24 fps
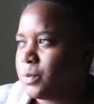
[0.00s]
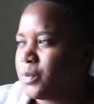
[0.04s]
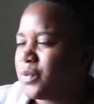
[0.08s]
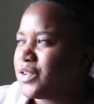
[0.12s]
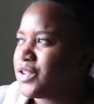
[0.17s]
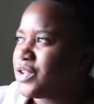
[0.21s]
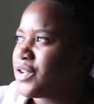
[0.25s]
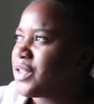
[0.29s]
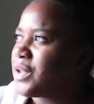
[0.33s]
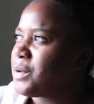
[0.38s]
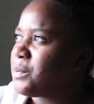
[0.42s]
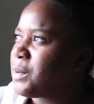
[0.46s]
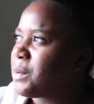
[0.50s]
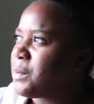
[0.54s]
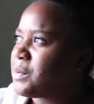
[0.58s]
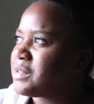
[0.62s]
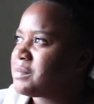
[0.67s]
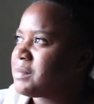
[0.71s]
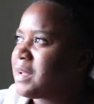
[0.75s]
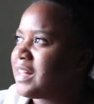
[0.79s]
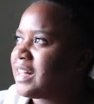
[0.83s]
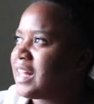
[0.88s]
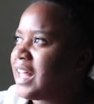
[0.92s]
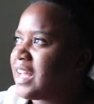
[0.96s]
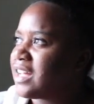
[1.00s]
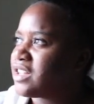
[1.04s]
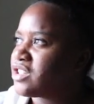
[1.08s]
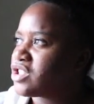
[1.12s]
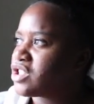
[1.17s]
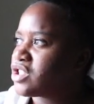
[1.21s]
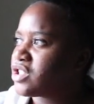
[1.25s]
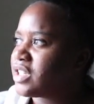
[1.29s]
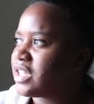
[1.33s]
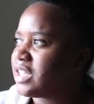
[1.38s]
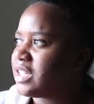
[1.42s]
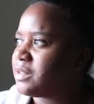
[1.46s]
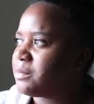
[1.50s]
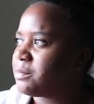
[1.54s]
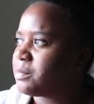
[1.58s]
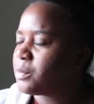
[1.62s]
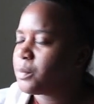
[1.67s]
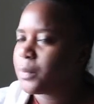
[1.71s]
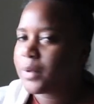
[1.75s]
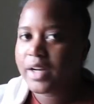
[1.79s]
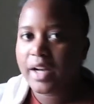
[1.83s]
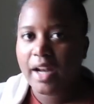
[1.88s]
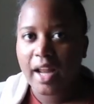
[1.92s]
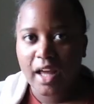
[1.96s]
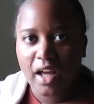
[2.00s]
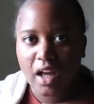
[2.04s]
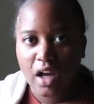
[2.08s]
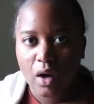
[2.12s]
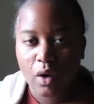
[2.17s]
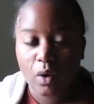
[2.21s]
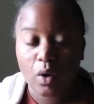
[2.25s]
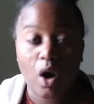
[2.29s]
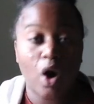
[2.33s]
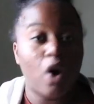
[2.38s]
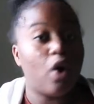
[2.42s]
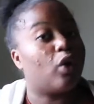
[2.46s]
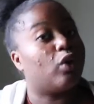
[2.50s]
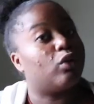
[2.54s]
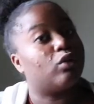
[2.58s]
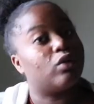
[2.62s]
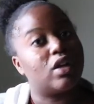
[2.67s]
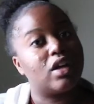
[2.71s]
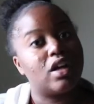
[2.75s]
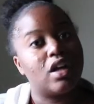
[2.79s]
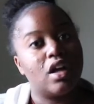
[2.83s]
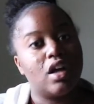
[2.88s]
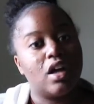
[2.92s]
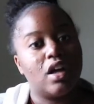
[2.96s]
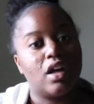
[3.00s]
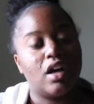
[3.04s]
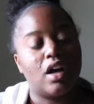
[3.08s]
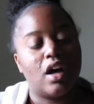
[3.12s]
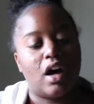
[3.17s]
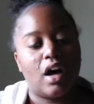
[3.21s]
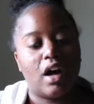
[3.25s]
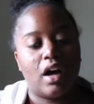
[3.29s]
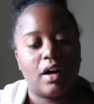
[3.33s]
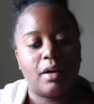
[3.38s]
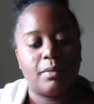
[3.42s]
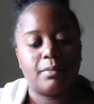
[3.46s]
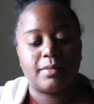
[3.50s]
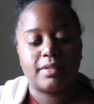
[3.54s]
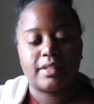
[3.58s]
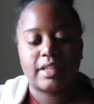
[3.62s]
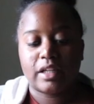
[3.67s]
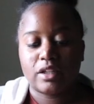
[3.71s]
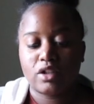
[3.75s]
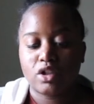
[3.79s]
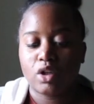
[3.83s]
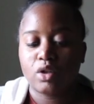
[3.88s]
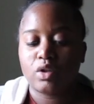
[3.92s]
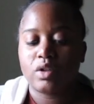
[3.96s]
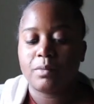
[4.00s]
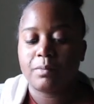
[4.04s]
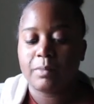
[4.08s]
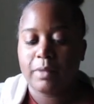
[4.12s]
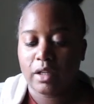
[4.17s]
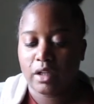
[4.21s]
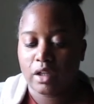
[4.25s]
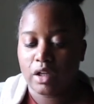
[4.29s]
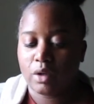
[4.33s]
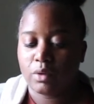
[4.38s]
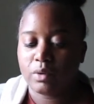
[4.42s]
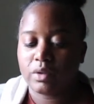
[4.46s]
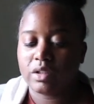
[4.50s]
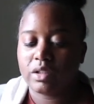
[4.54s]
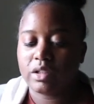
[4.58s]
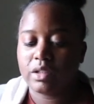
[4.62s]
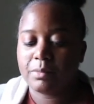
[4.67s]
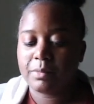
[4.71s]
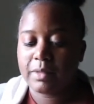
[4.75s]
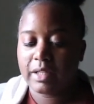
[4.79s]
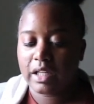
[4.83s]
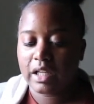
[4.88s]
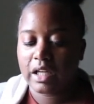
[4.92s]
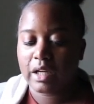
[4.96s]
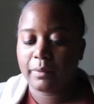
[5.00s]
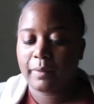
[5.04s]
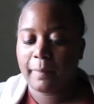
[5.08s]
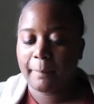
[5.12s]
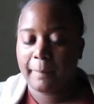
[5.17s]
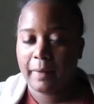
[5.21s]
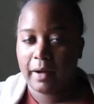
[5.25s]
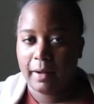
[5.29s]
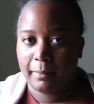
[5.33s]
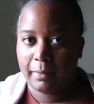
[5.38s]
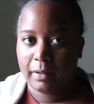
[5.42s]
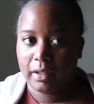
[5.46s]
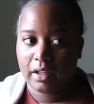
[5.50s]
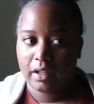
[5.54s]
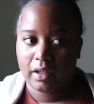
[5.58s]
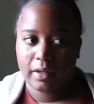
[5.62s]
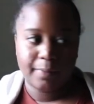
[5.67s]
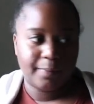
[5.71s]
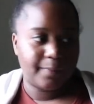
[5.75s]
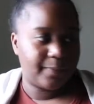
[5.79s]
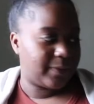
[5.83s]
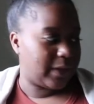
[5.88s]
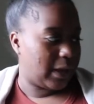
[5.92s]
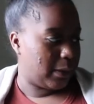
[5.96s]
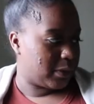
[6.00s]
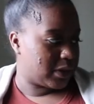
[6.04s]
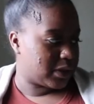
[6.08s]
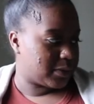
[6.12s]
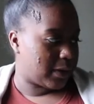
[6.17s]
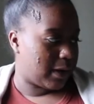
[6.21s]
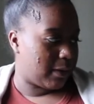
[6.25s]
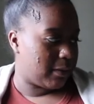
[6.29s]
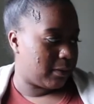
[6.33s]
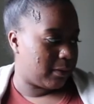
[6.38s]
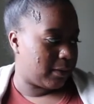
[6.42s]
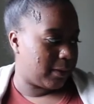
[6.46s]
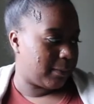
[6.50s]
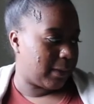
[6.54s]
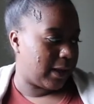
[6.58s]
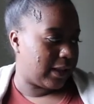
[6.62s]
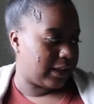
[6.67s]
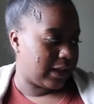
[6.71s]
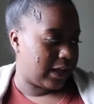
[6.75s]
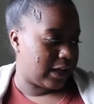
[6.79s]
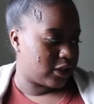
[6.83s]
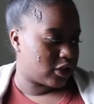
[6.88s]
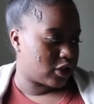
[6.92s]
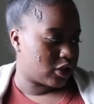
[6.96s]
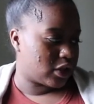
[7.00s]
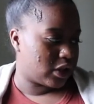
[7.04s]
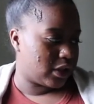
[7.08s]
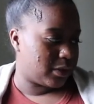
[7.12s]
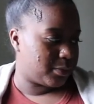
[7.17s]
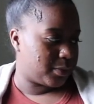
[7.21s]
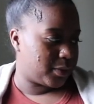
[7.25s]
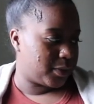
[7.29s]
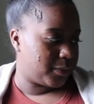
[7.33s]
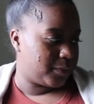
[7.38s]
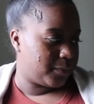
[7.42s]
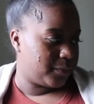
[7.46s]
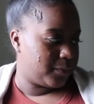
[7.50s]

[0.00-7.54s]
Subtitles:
So then what was my last trip? Where did I go? Santo Domingo, the Dominican Republic. That was probably my last trip.